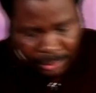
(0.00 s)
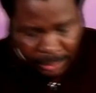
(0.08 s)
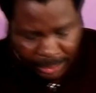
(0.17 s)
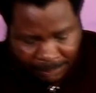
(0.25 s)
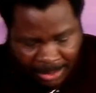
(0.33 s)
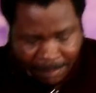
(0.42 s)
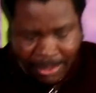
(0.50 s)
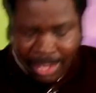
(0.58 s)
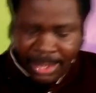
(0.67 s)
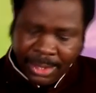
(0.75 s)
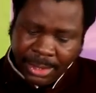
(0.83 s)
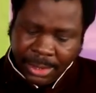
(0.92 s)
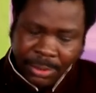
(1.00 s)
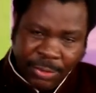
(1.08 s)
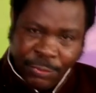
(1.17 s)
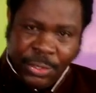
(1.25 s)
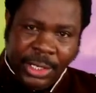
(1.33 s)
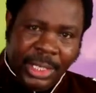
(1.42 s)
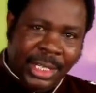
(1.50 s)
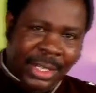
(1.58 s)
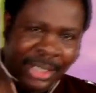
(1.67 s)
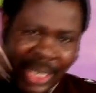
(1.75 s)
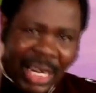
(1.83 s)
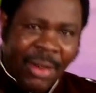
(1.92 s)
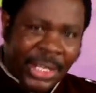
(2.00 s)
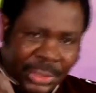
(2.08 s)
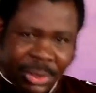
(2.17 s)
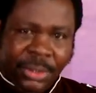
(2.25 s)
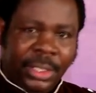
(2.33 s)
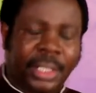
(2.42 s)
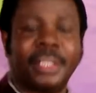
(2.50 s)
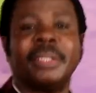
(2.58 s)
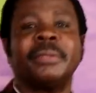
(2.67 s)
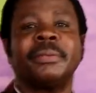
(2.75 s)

remember, if you read our history,